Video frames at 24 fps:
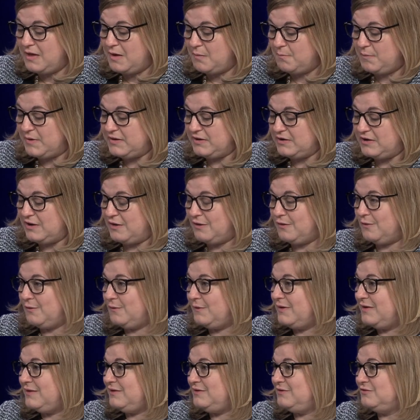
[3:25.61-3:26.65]
But you know,
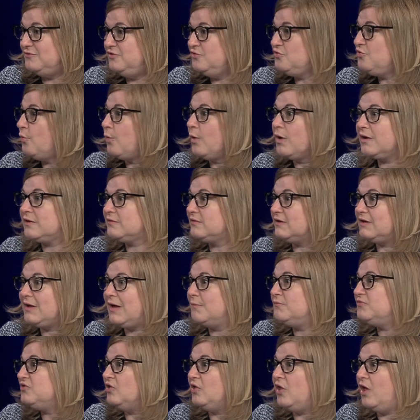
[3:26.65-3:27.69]
you do the work that
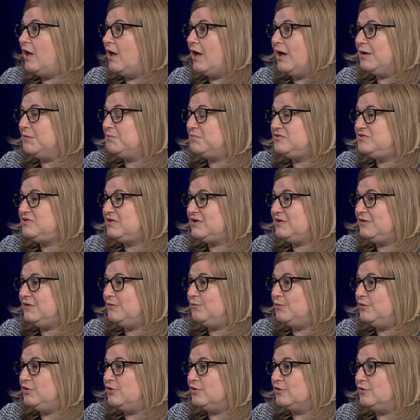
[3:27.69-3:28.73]
comes along, mm-hmm. particularly mm-hmm.
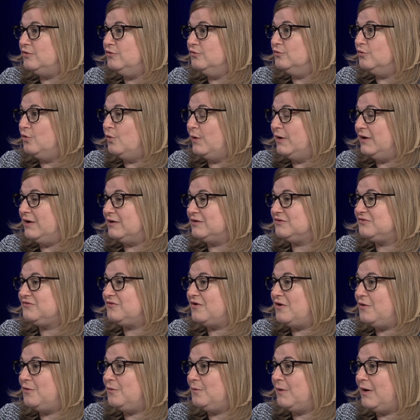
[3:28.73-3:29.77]
when you're a new lawyer.
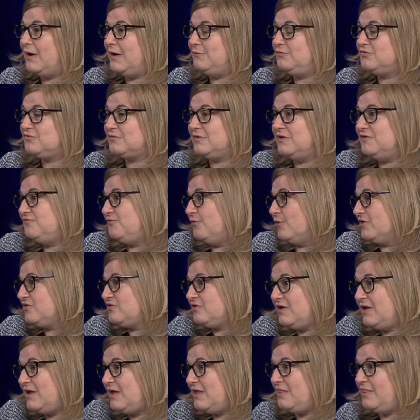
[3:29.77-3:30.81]
So I was really
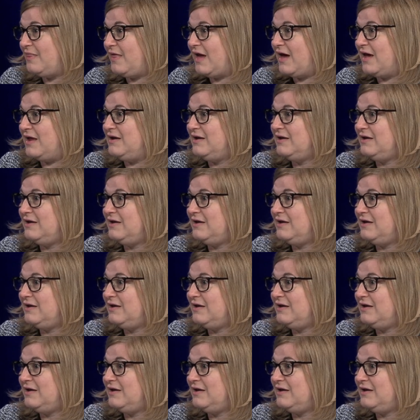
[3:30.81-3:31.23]
fortunate that